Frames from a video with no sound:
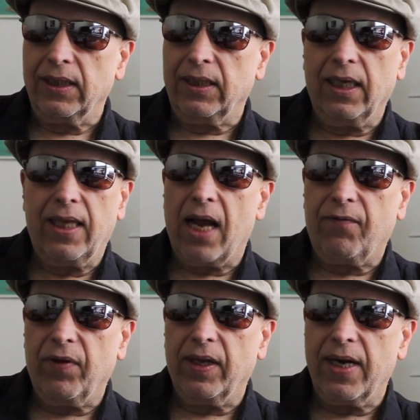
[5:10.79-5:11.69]
Did that
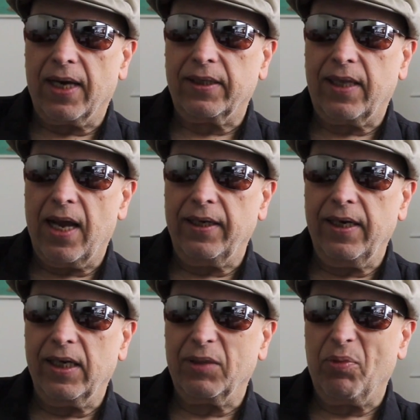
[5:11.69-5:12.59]
for the next 10
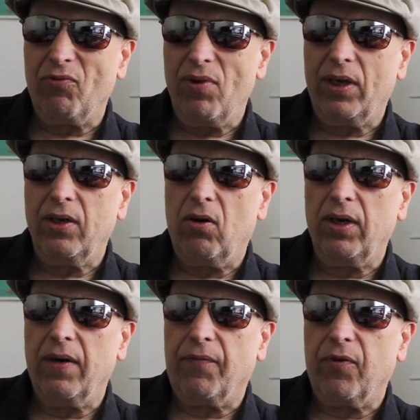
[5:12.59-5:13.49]
years, but really only
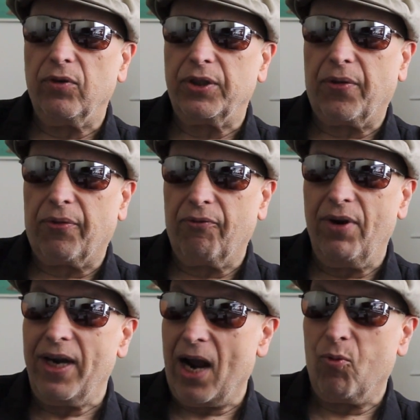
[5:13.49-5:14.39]
the first
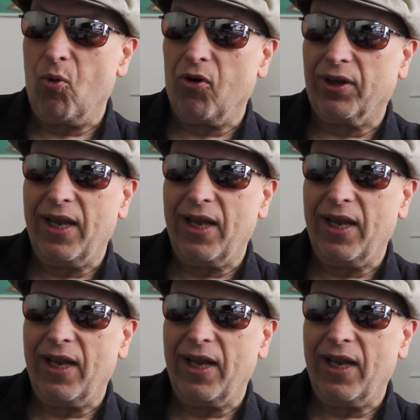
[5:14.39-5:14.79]
3 I worked.